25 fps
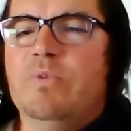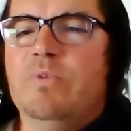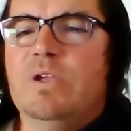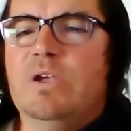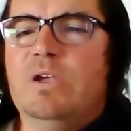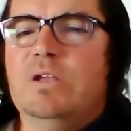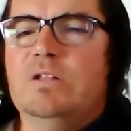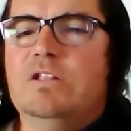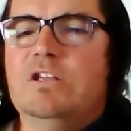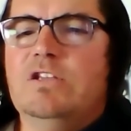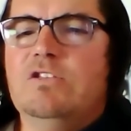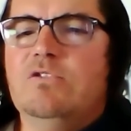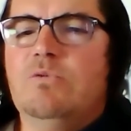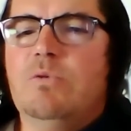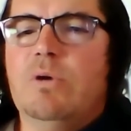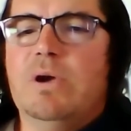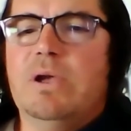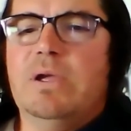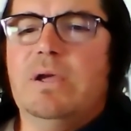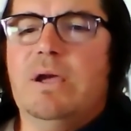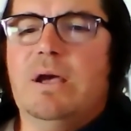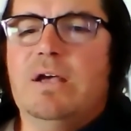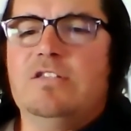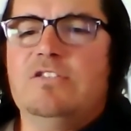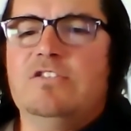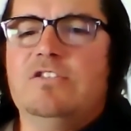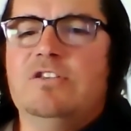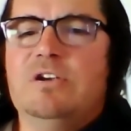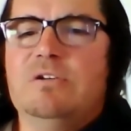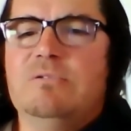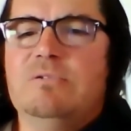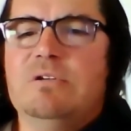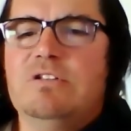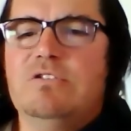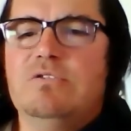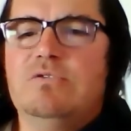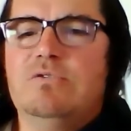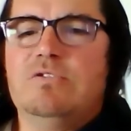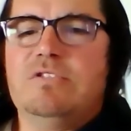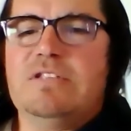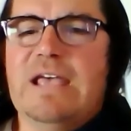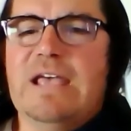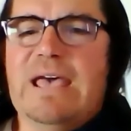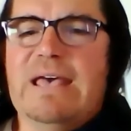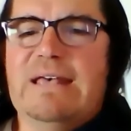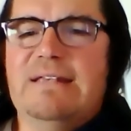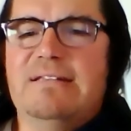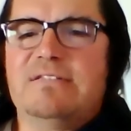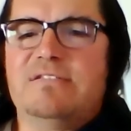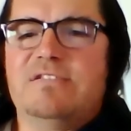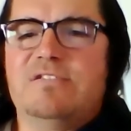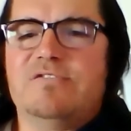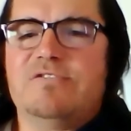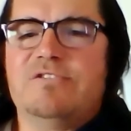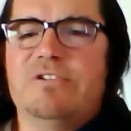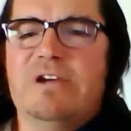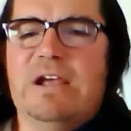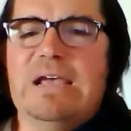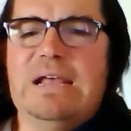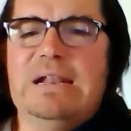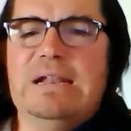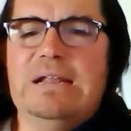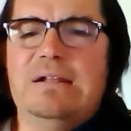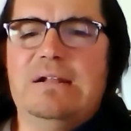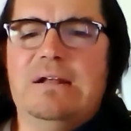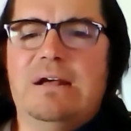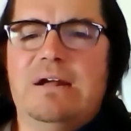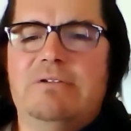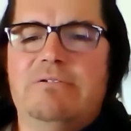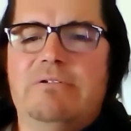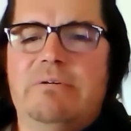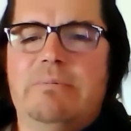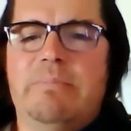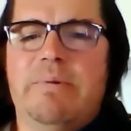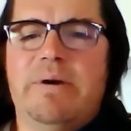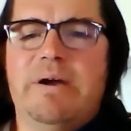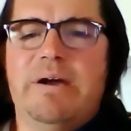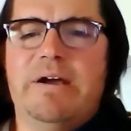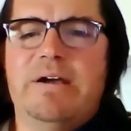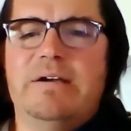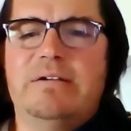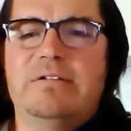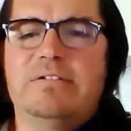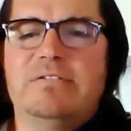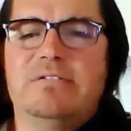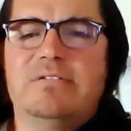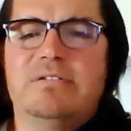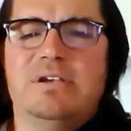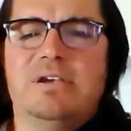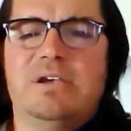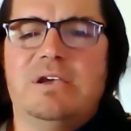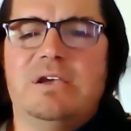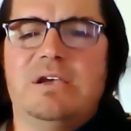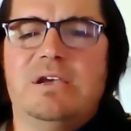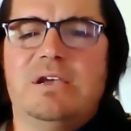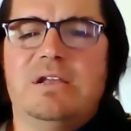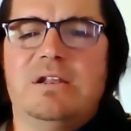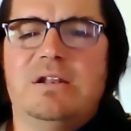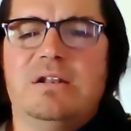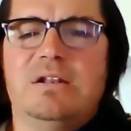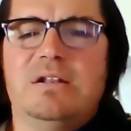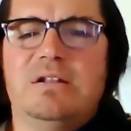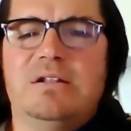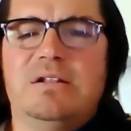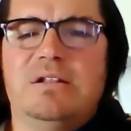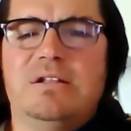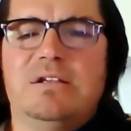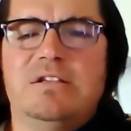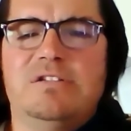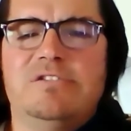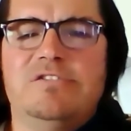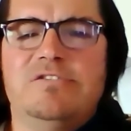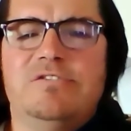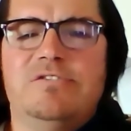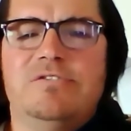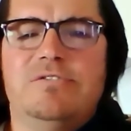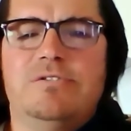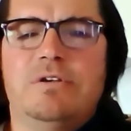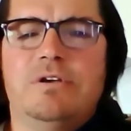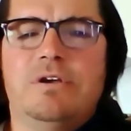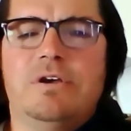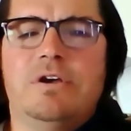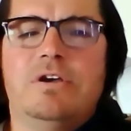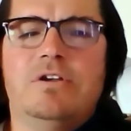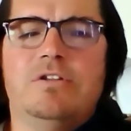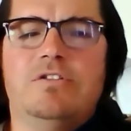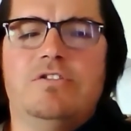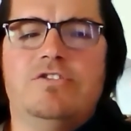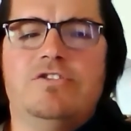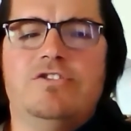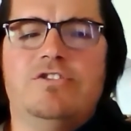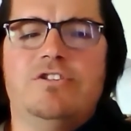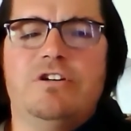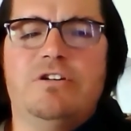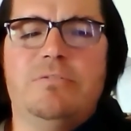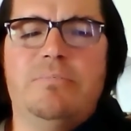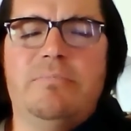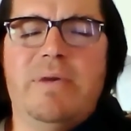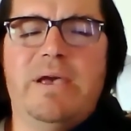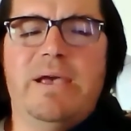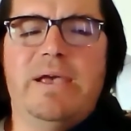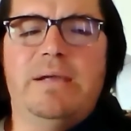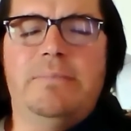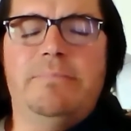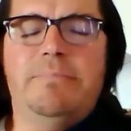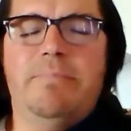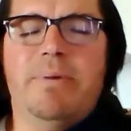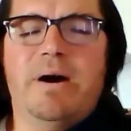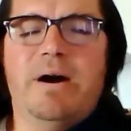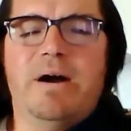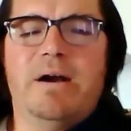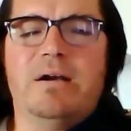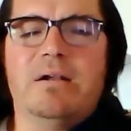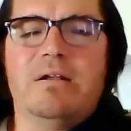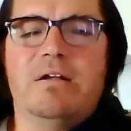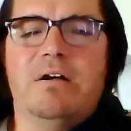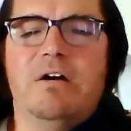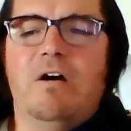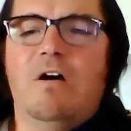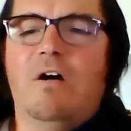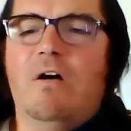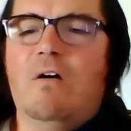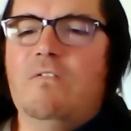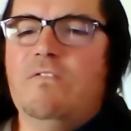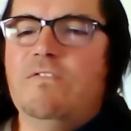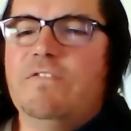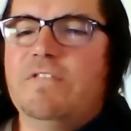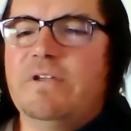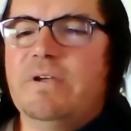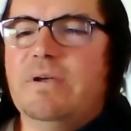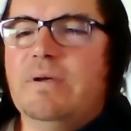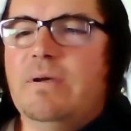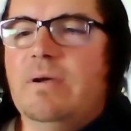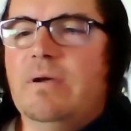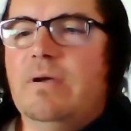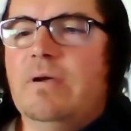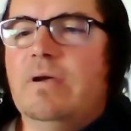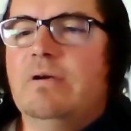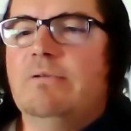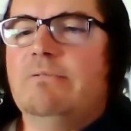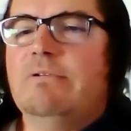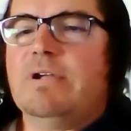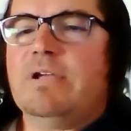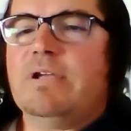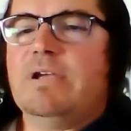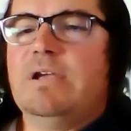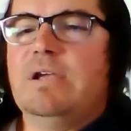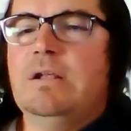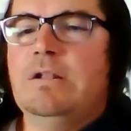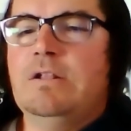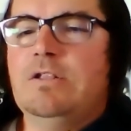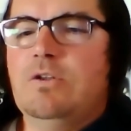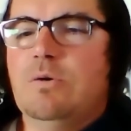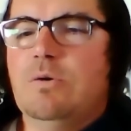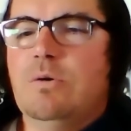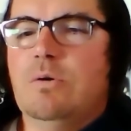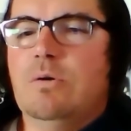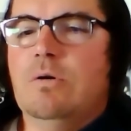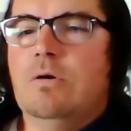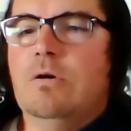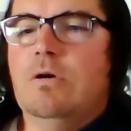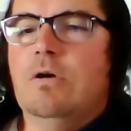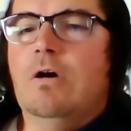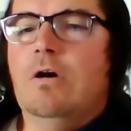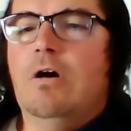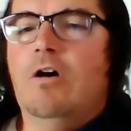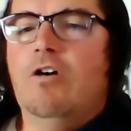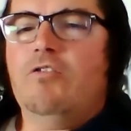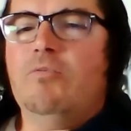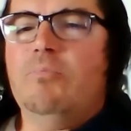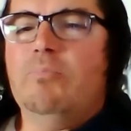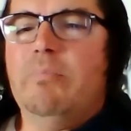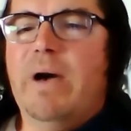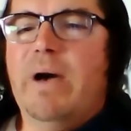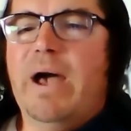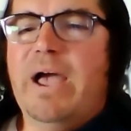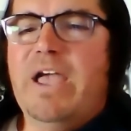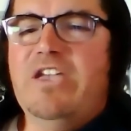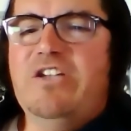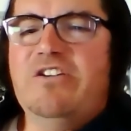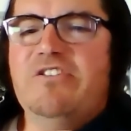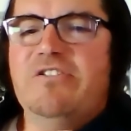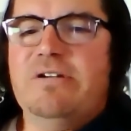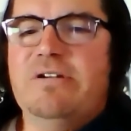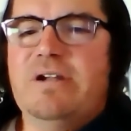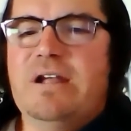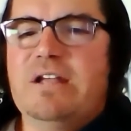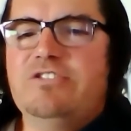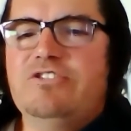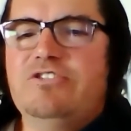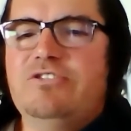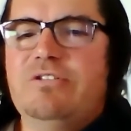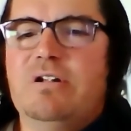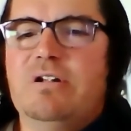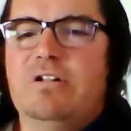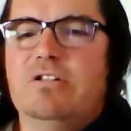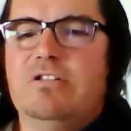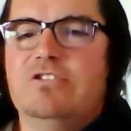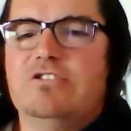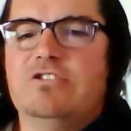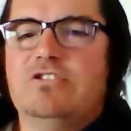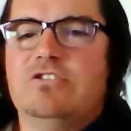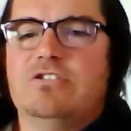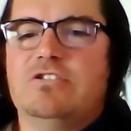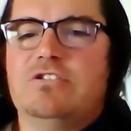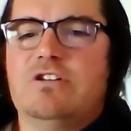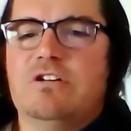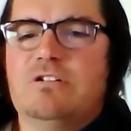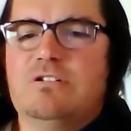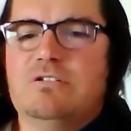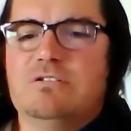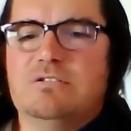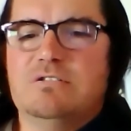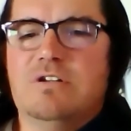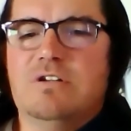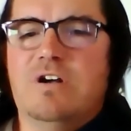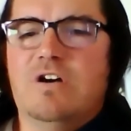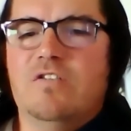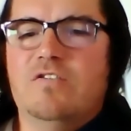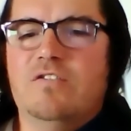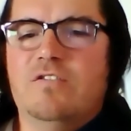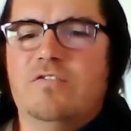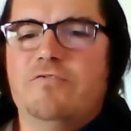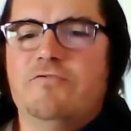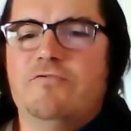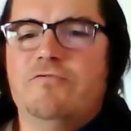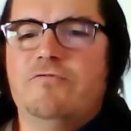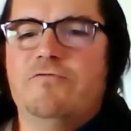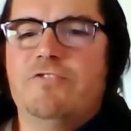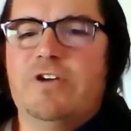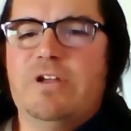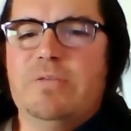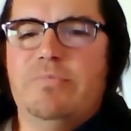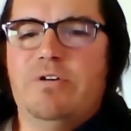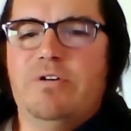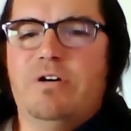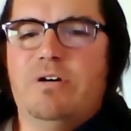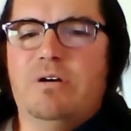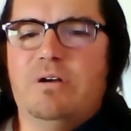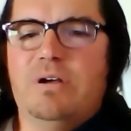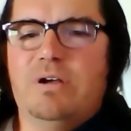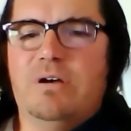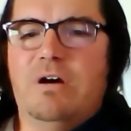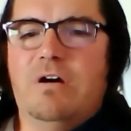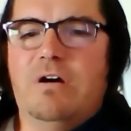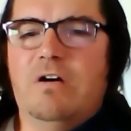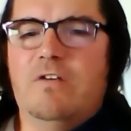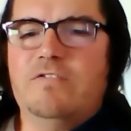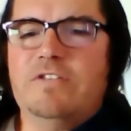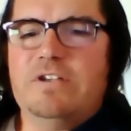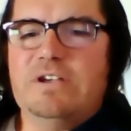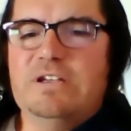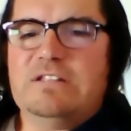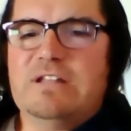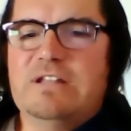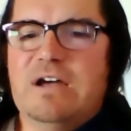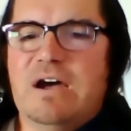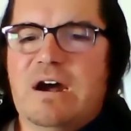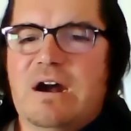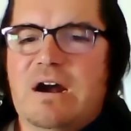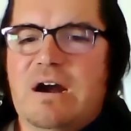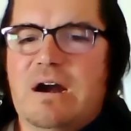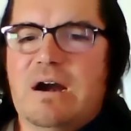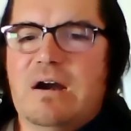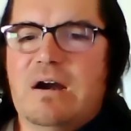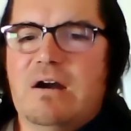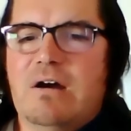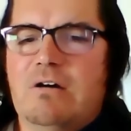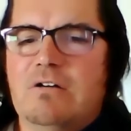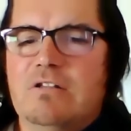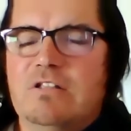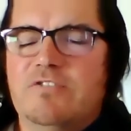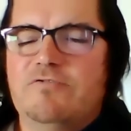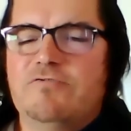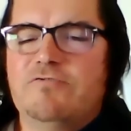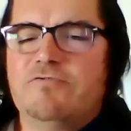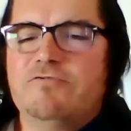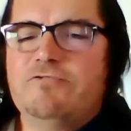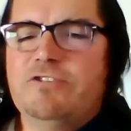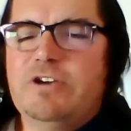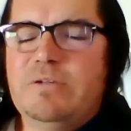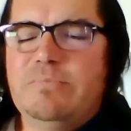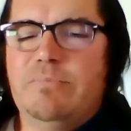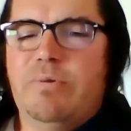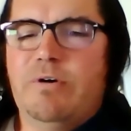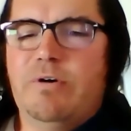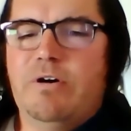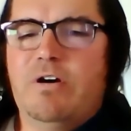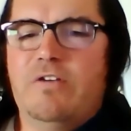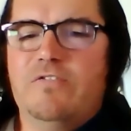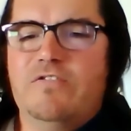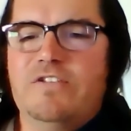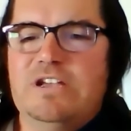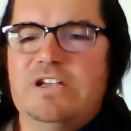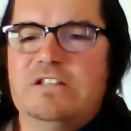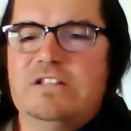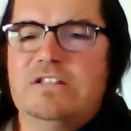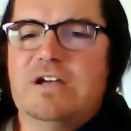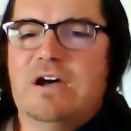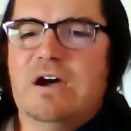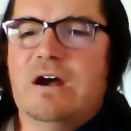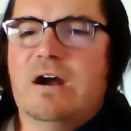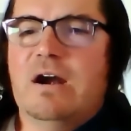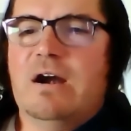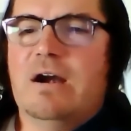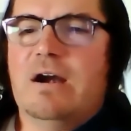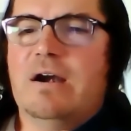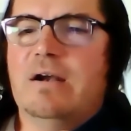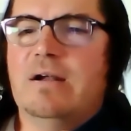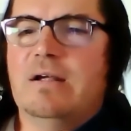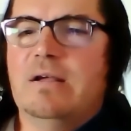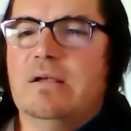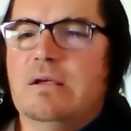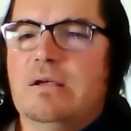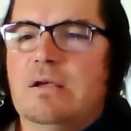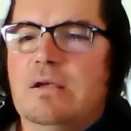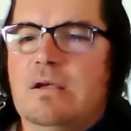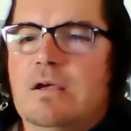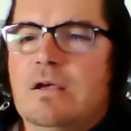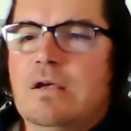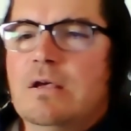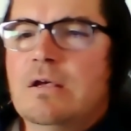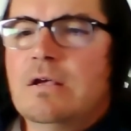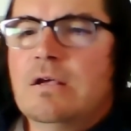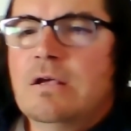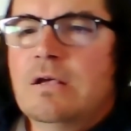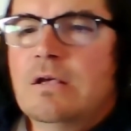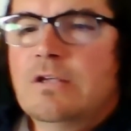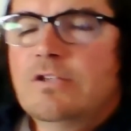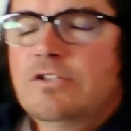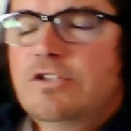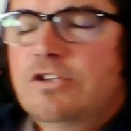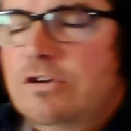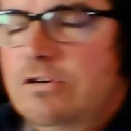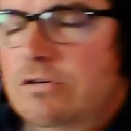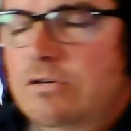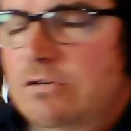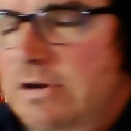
in this way a circuit to test, training, and reverse in this third main part of the requinto of major natural tone of the fretboard of the guitar, on the fretboard of the guitar. See you